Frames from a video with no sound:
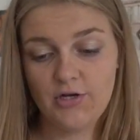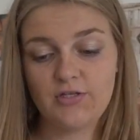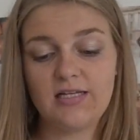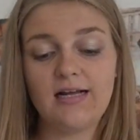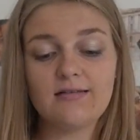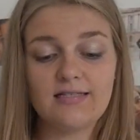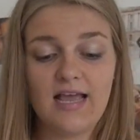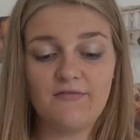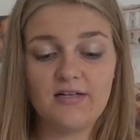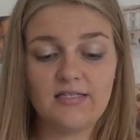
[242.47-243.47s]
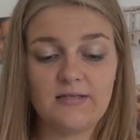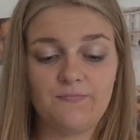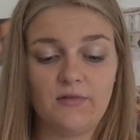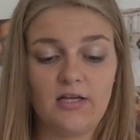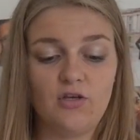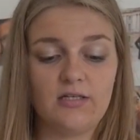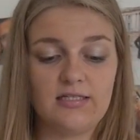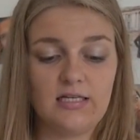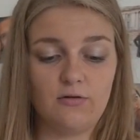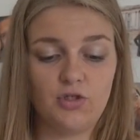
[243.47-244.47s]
So then I'll save it, and you can see it'll